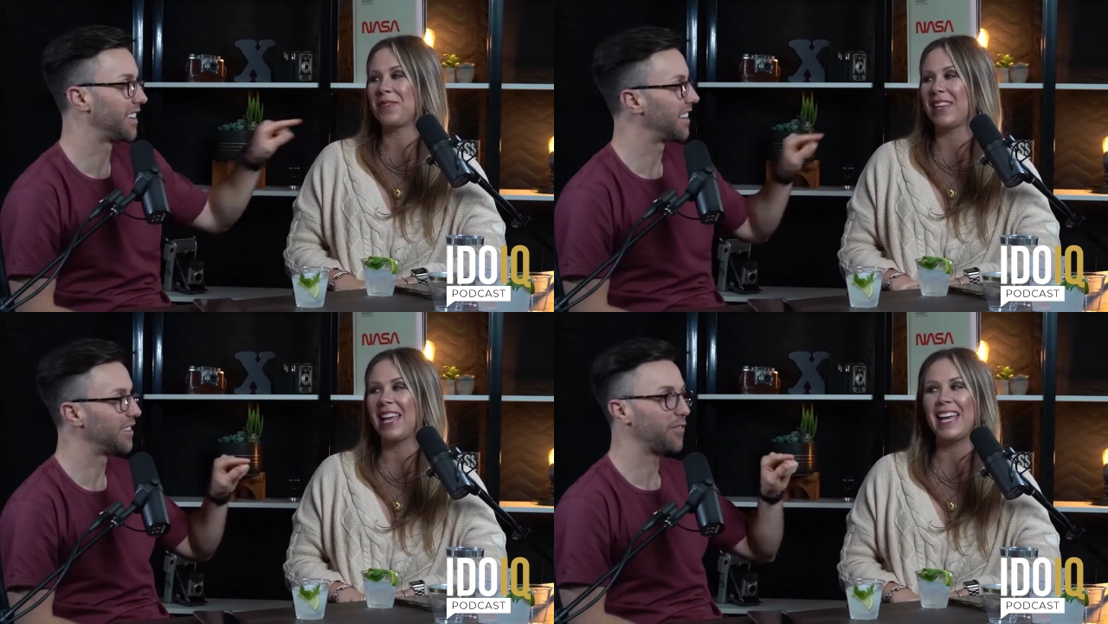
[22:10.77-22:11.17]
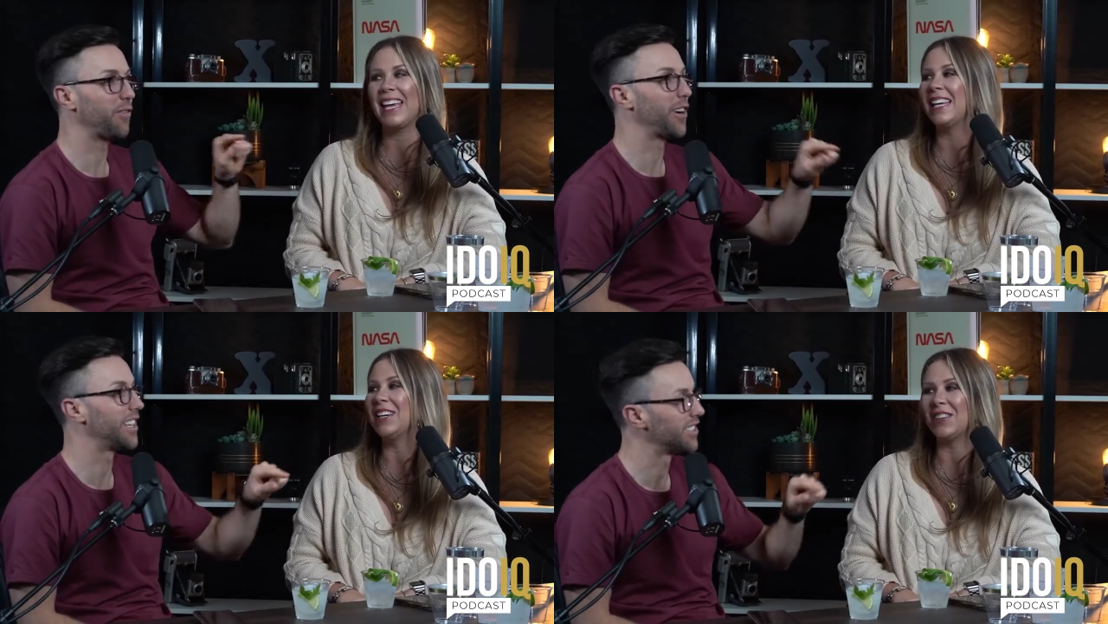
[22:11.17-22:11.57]
Speaker 1: uh, in
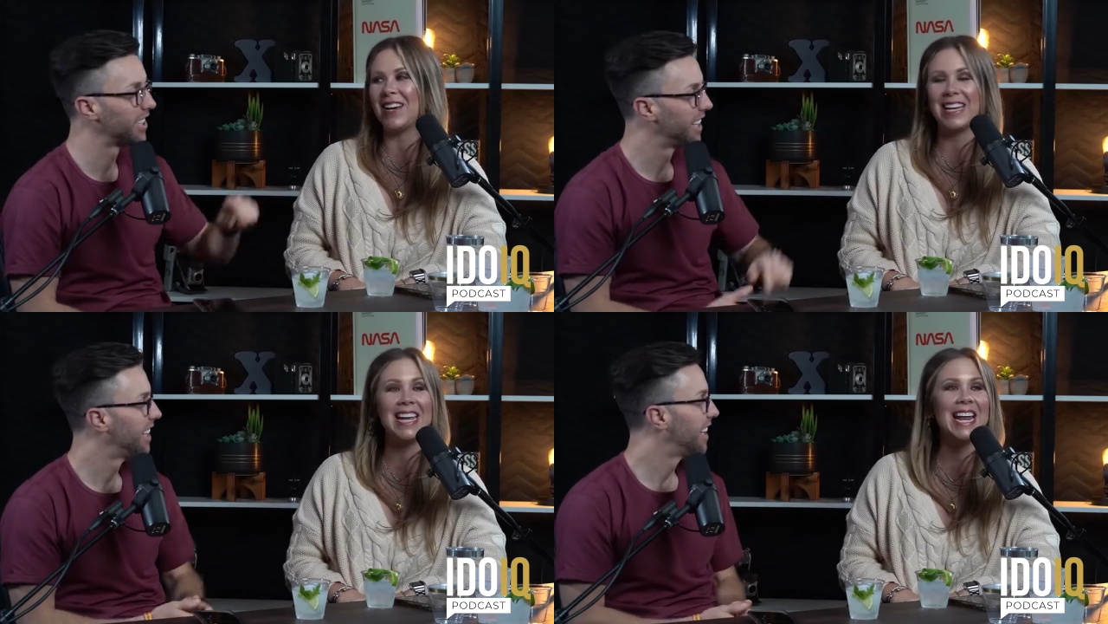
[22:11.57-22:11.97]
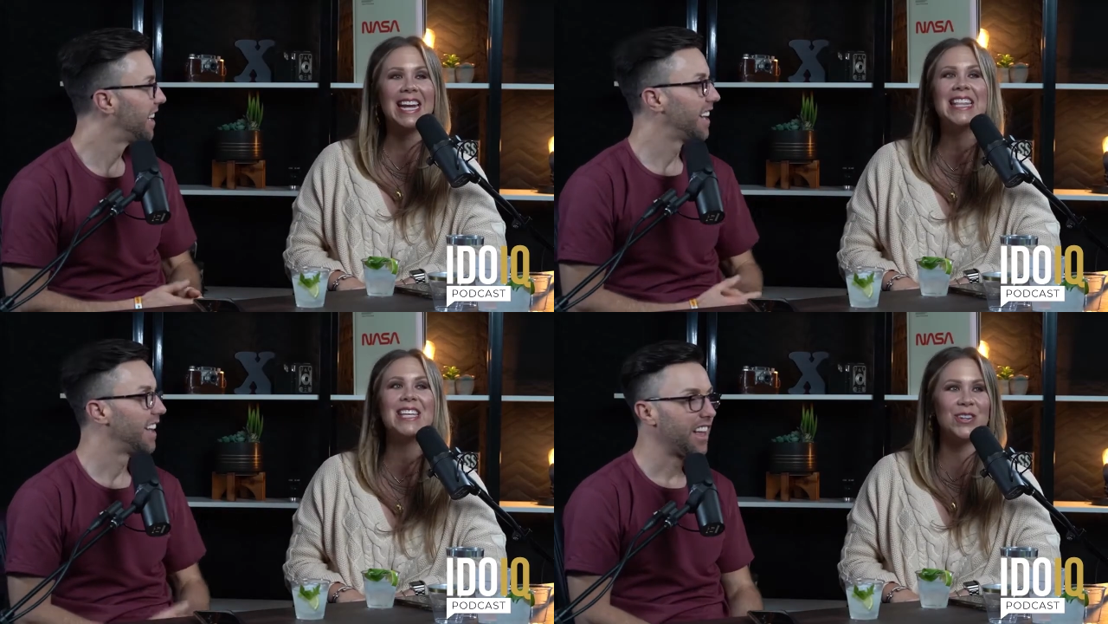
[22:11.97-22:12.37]
their fridge. Right.
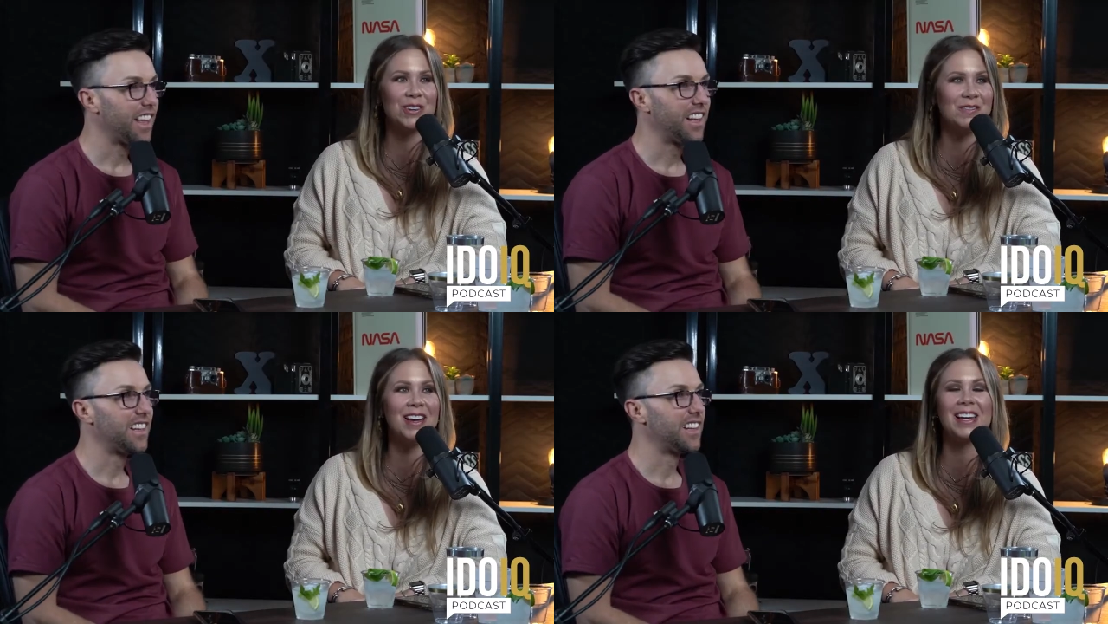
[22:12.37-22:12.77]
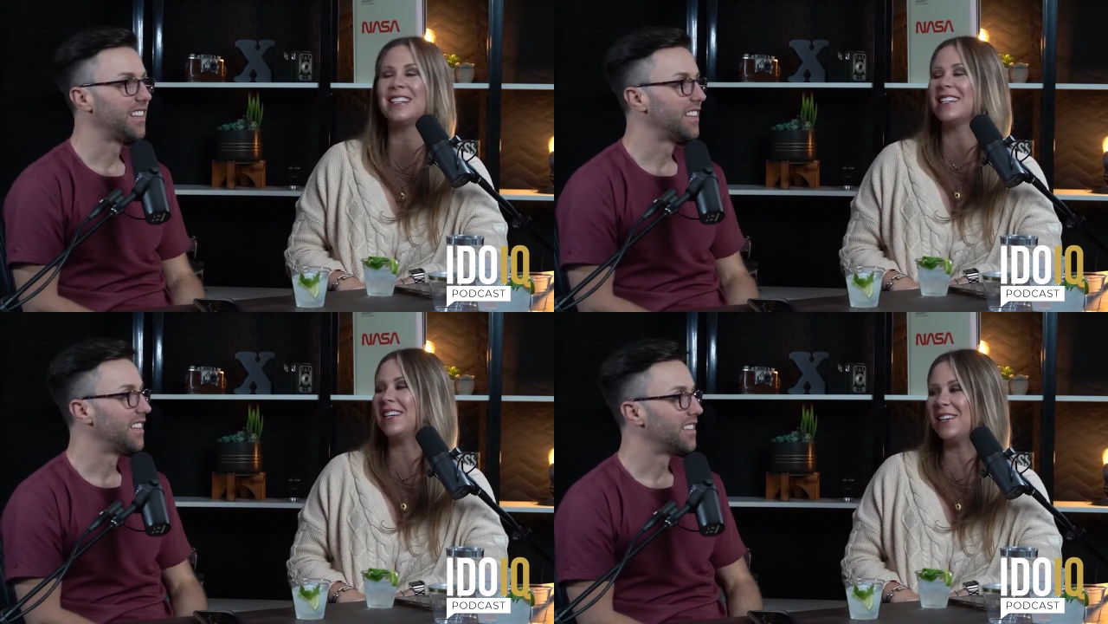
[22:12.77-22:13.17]
Get mhm.
Speaker 2: anything you can
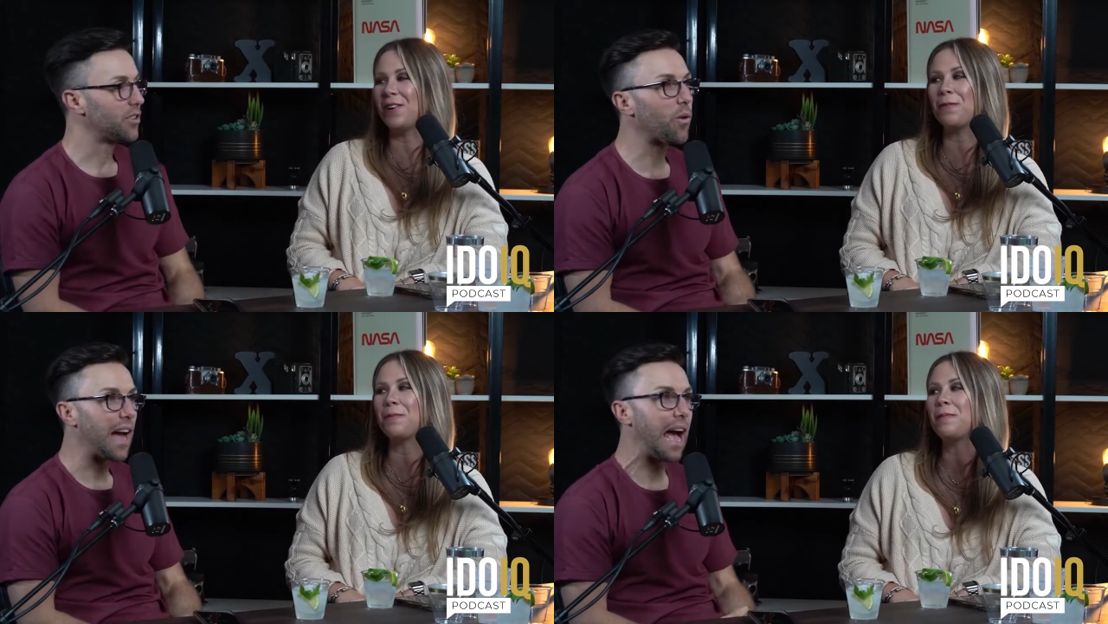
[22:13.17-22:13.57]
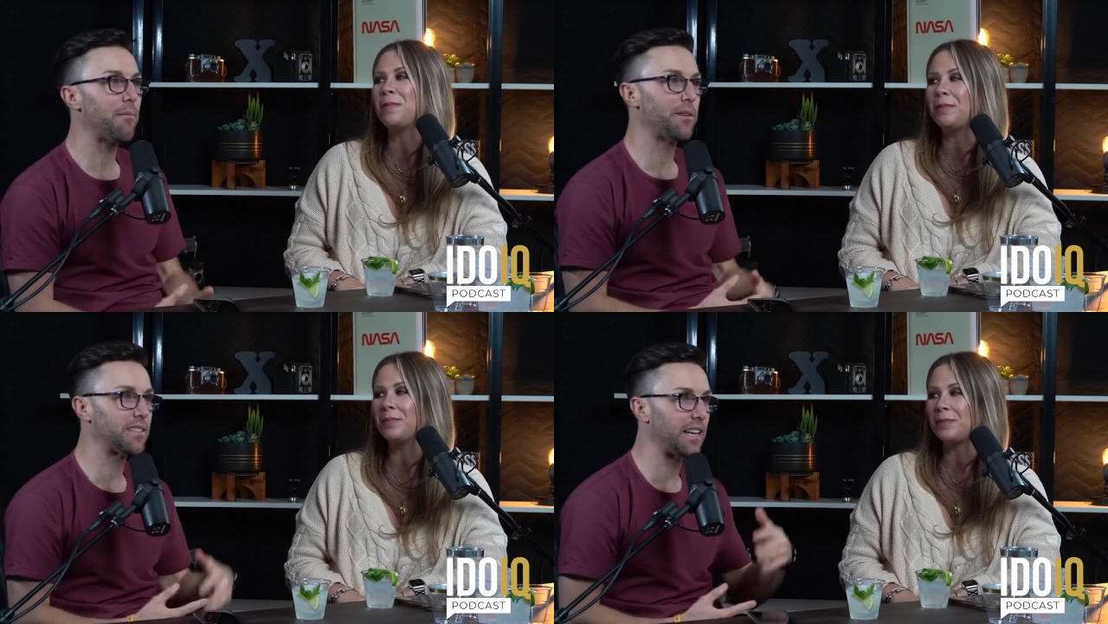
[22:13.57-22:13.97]
find. I know. So
Speaker 1: what
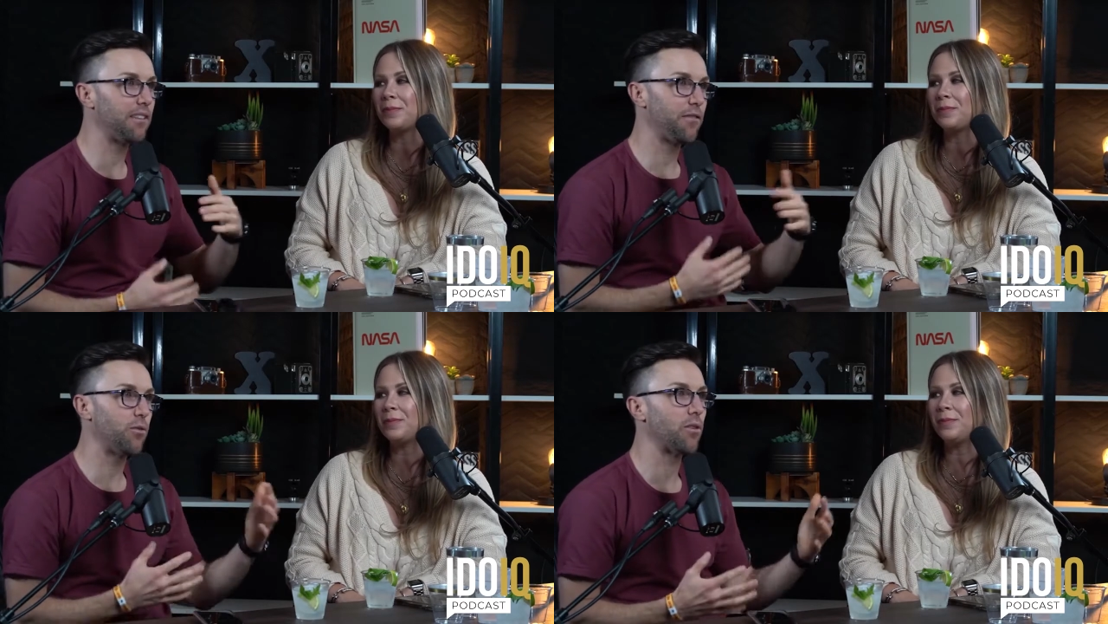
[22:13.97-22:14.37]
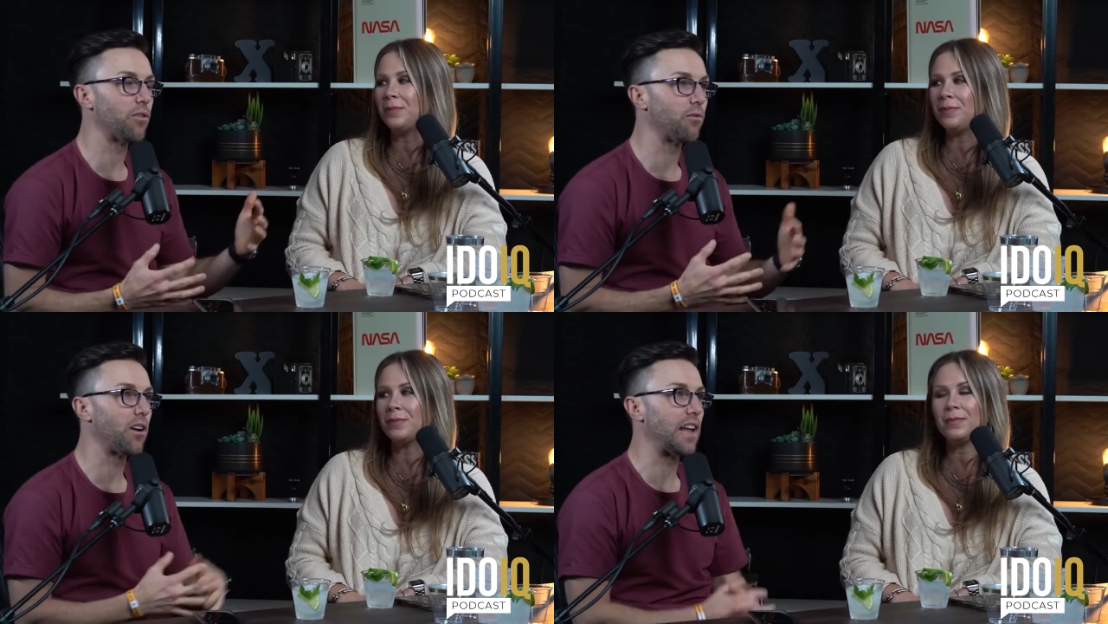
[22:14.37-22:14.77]
happens if you
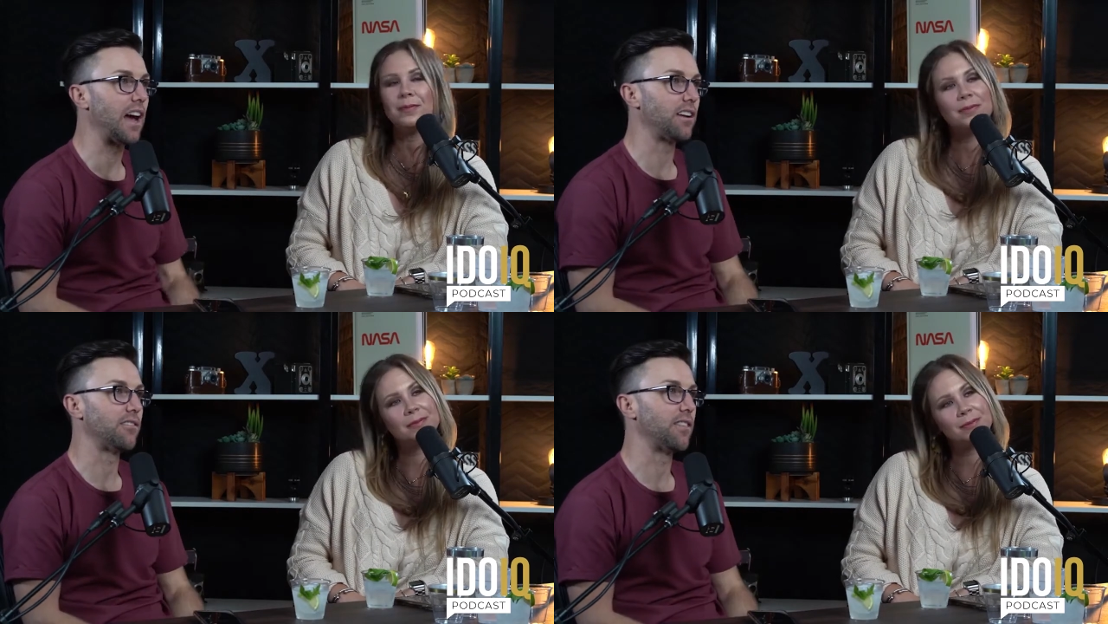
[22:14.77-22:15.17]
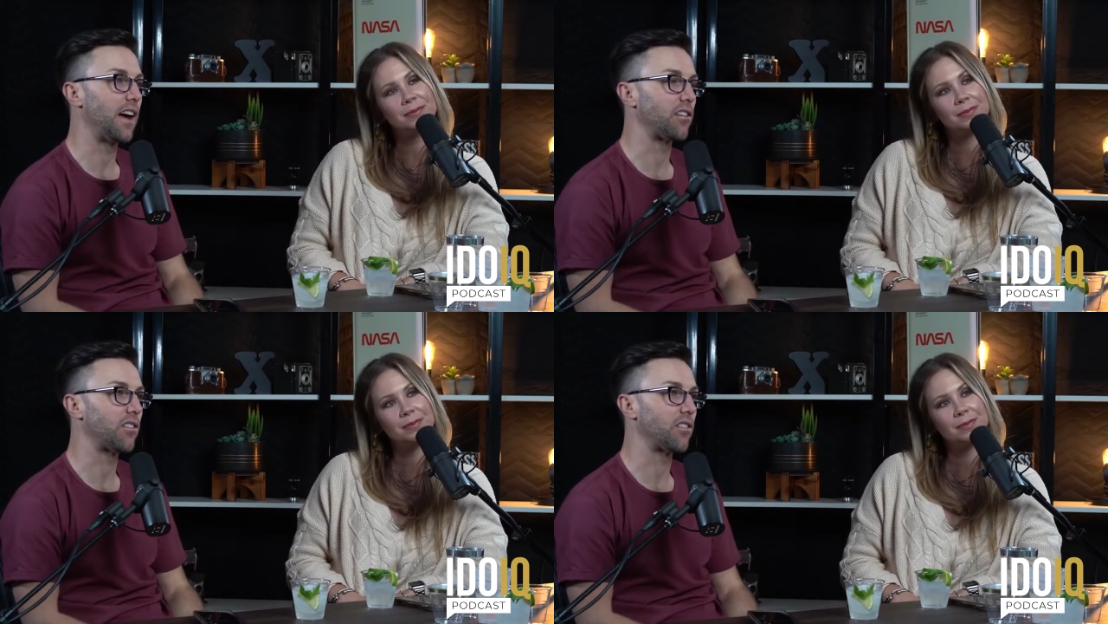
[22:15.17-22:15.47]
were to run out of